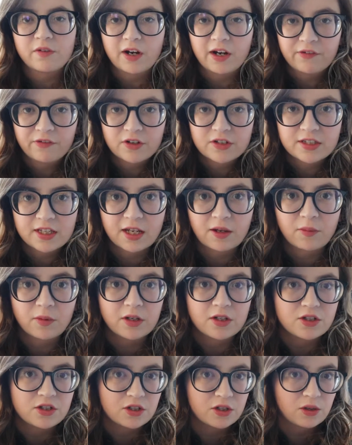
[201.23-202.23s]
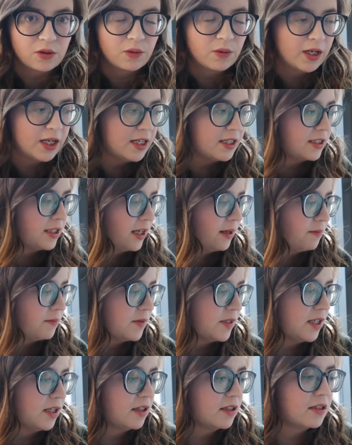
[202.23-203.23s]
very first thing I'm going to do is
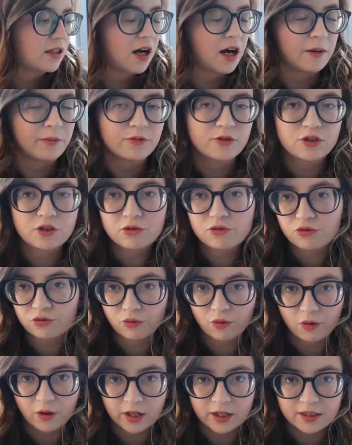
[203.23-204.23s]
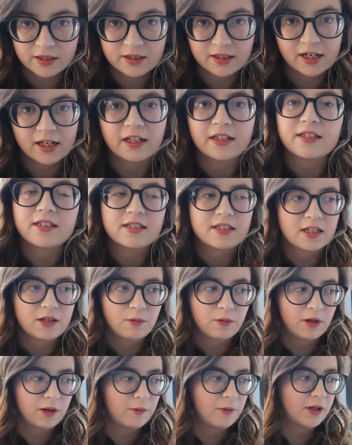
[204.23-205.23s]
empty the top two drawers and see
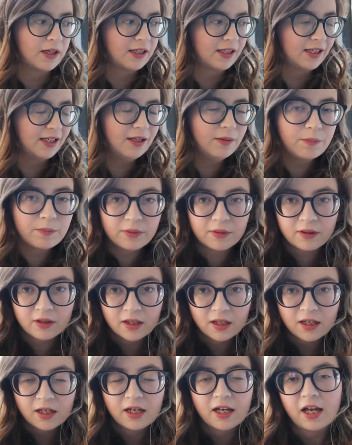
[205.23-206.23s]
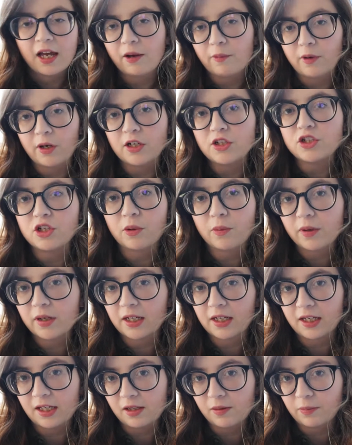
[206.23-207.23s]
what I want to keep and what I don't want
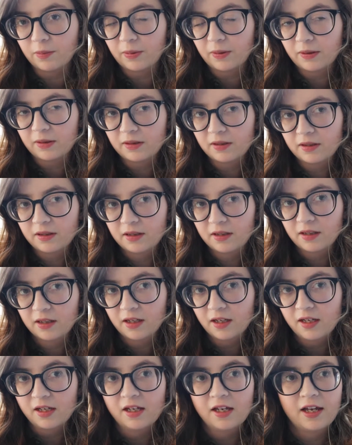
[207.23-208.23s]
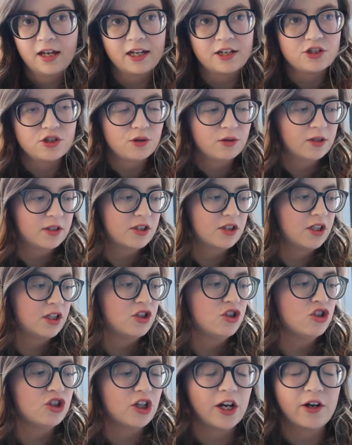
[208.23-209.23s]
to keep, and do this a
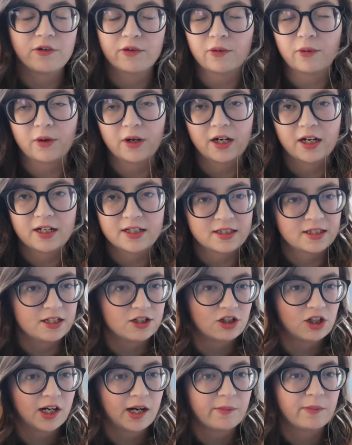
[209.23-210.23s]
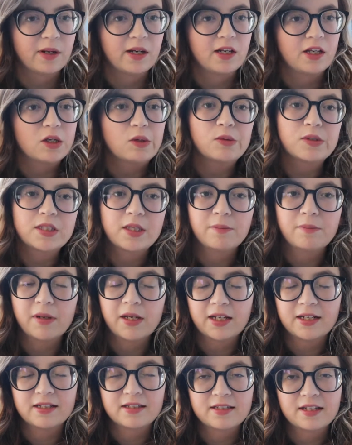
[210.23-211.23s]
general organization. I'm going to use the
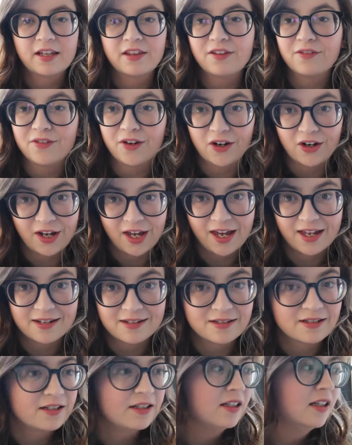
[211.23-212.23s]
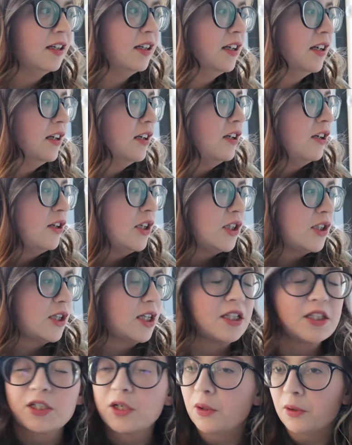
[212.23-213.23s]
bins at the very end.
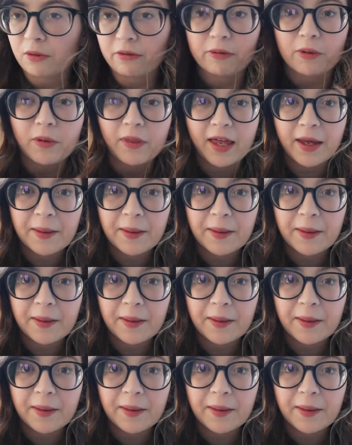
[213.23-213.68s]
So let's go through